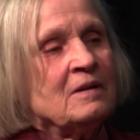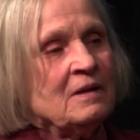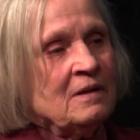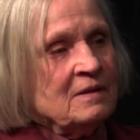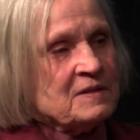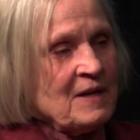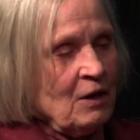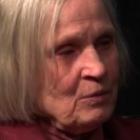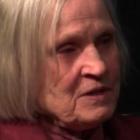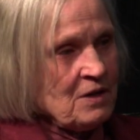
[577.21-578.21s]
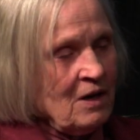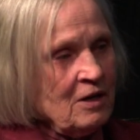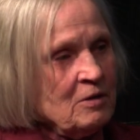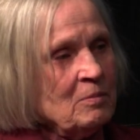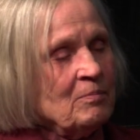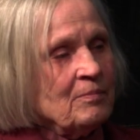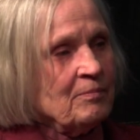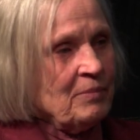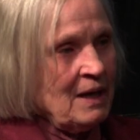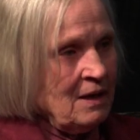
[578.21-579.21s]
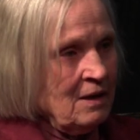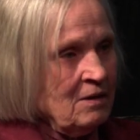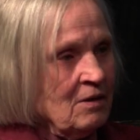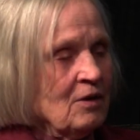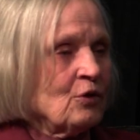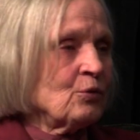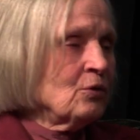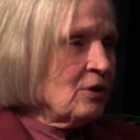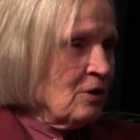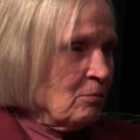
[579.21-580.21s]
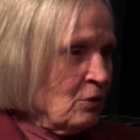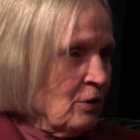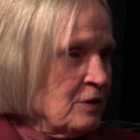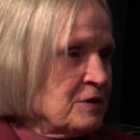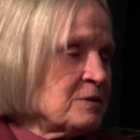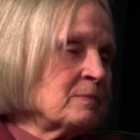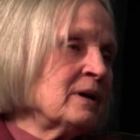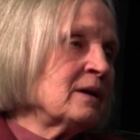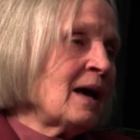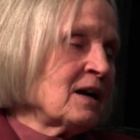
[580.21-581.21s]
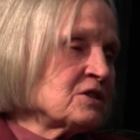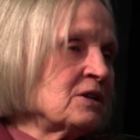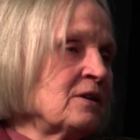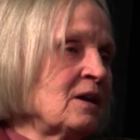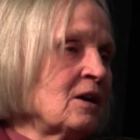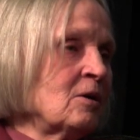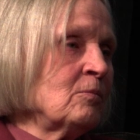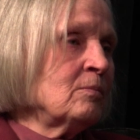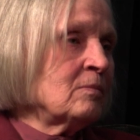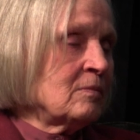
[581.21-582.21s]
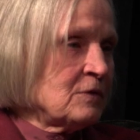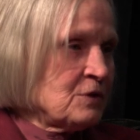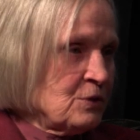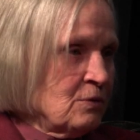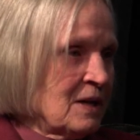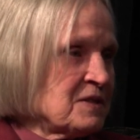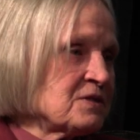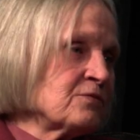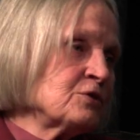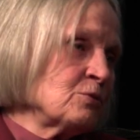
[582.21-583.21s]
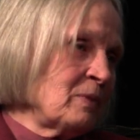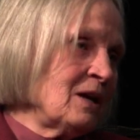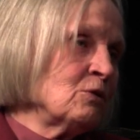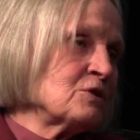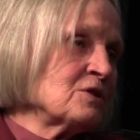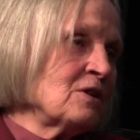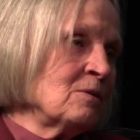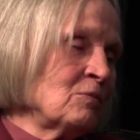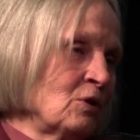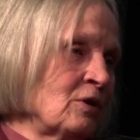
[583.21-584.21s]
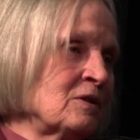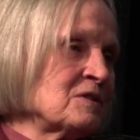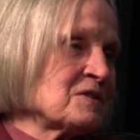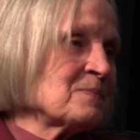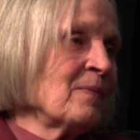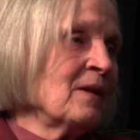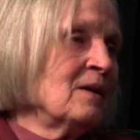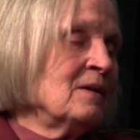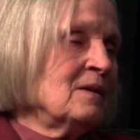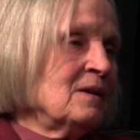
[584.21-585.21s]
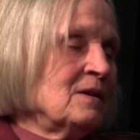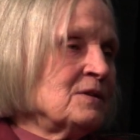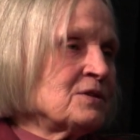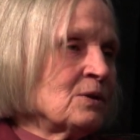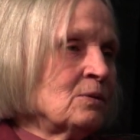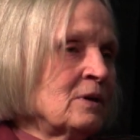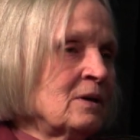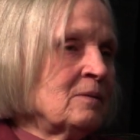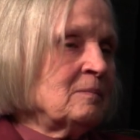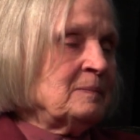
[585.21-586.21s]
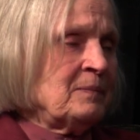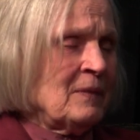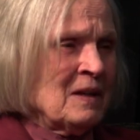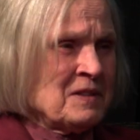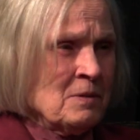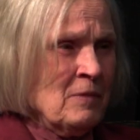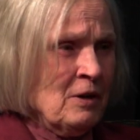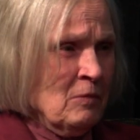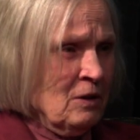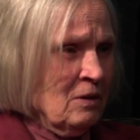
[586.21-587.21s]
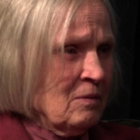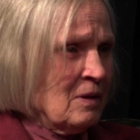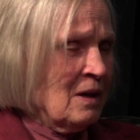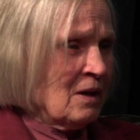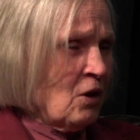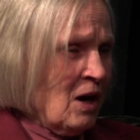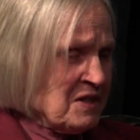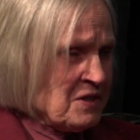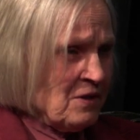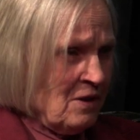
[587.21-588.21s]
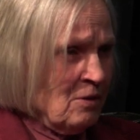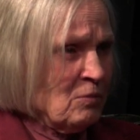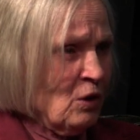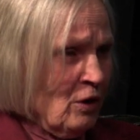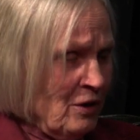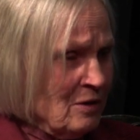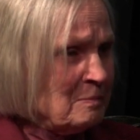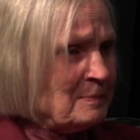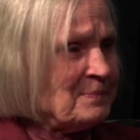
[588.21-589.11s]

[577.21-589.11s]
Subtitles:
The salaries are paid through the employers, but actually they come to us to pay out to the employers. So it's a minimal cost to the employer,